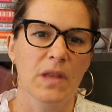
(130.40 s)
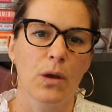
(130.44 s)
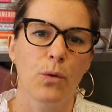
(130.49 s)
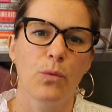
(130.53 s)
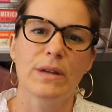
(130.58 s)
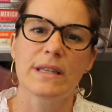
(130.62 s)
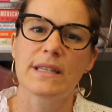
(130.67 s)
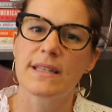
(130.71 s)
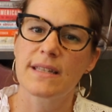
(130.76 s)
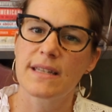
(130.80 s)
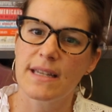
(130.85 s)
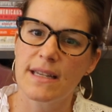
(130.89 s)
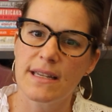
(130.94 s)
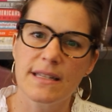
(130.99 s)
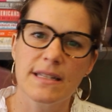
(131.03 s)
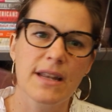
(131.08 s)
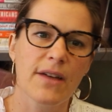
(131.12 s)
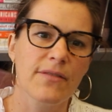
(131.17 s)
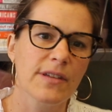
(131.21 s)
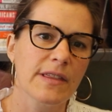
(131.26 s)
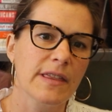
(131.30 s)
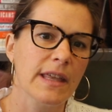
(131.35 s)
we see
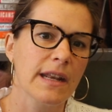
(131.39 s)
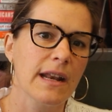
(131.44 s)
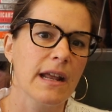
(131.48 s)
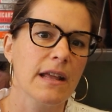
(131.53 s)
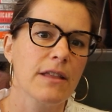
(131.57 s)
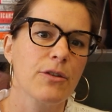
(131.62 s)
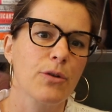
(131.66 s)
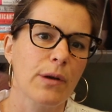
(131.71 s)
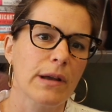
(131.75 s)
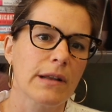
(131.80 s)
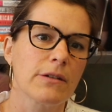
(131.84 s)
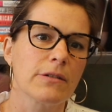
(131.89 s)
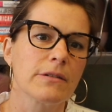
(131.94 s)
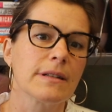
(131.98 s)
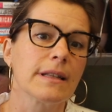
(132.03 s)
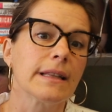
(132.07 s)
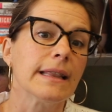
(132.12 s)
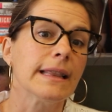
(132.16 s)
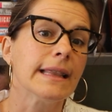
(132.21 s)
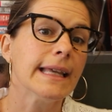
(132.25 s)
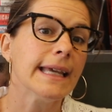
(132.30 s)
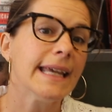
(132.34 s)
7th and 8th
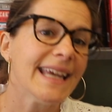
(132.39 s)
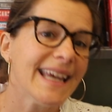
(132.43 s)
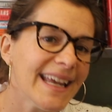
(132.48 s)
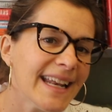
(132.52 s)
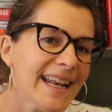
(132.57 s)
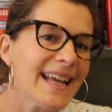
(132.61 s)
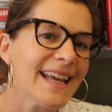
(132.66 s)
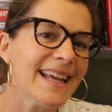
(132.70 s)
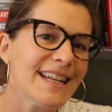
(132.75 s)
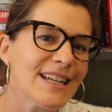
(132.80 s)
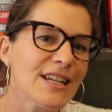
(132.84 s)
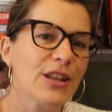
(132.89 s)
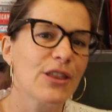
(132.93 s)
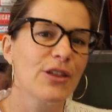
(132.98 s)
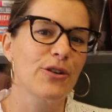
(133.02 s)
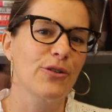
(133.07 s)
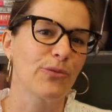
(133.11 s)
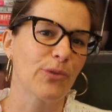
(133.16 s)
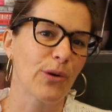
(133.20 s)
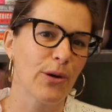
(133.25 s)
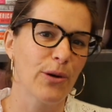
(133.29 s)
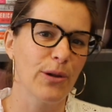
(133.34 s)
graders lean into
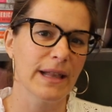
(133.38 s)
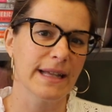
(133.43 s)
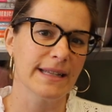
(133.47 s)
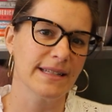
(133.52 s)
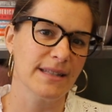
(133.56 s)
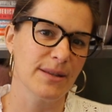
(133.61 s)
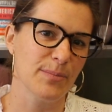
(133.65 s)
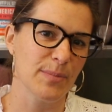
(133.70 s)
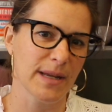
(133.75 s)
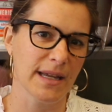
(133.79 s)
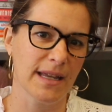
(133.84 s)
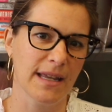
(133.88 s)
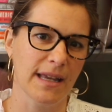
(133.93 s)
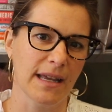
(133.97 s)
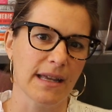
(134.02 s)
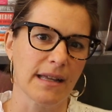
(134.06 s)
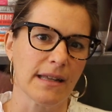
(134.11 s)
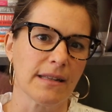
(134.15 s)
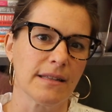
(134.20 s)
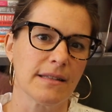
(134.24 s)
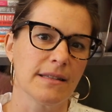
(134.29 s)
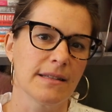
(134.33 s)
their role as the big
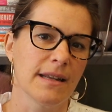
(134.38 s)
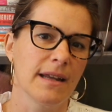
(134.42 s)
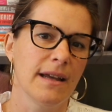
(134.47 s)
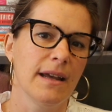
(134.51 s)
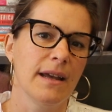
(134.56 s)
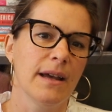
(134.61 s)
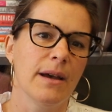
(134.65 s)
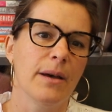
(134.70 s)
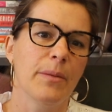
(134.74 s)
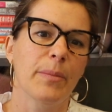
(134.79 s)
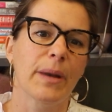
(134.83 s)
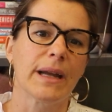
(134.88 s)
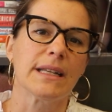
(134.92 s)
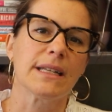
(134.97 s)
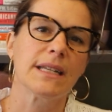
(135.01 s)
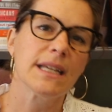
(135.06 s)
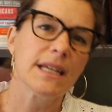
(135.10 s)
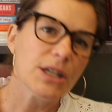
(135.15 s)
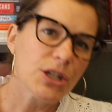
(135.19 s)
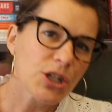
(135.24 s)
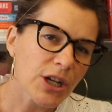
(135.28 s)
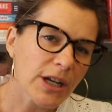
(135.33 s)
kids by
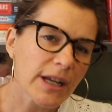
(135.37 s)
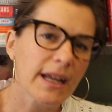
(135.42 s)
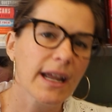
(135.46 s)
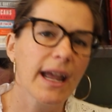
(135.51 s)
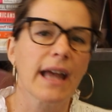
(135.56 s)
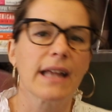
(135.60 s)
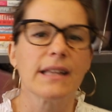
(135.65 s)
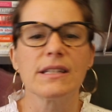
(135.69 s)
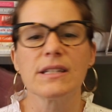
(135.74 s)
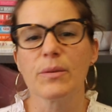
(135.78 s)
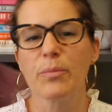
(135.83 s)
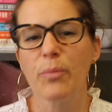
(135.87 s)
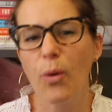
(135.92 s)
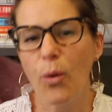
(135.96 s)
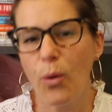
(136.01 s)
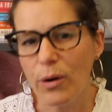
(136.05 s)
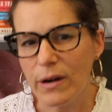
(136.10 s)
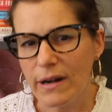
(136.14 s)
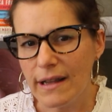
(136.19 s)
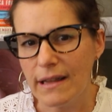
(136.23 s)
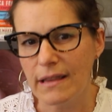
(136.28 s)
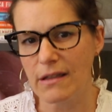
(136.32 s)
teaching and
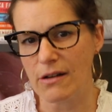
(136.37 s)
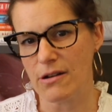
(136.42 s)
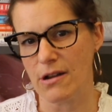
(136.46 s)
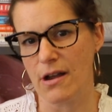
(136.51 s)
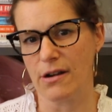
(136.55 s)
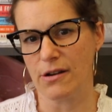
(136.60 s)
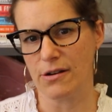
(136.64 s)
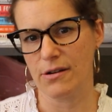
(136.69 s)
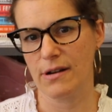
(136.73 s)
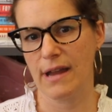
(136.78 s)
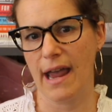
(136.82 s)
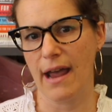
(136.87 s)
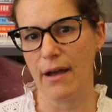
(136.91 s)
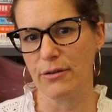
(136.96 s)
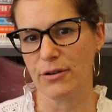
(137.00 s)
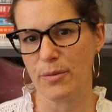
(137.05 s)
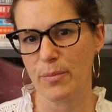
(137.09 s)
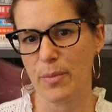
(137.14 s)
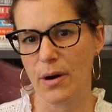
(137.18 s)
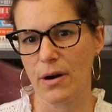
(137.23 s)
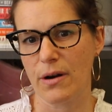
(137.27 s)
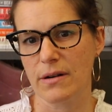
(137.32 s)
supporting their younger
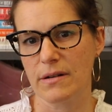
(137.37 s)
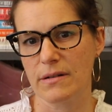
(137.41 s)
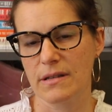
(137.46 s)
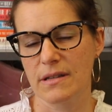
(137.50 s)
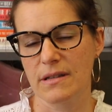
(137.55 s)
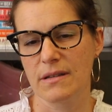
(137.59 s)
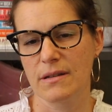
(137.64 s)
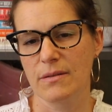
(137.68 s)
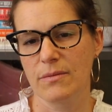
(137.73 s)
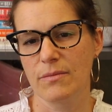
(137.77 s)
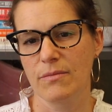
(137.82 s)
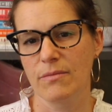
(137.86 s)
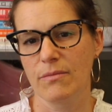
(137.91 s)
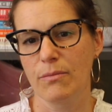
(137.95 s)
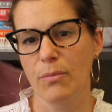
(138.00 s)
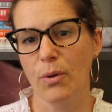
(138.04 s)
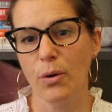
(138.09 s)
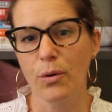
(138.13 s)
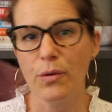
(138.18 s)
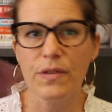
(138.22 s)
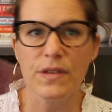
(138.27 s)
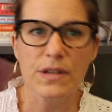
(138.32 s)
counterparts,
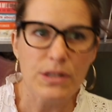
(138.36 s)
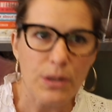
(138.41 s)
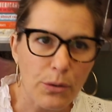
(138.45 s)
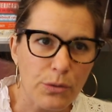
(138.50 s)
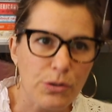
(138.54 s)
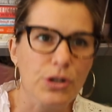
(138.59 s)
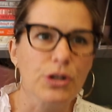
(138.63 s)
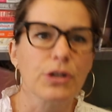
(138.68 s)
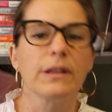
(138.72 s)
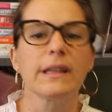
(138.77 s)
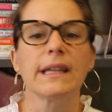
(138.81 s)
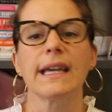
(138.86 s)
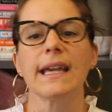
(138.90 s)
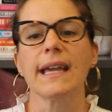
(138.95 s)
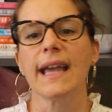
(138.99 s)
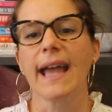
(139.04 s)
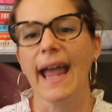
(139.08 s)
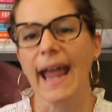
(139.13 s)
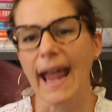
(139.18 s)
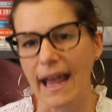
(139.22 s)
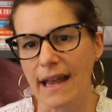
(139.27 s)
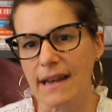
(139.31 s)
both
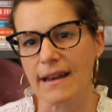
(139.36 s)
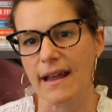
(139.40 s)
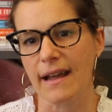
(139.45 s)
socially and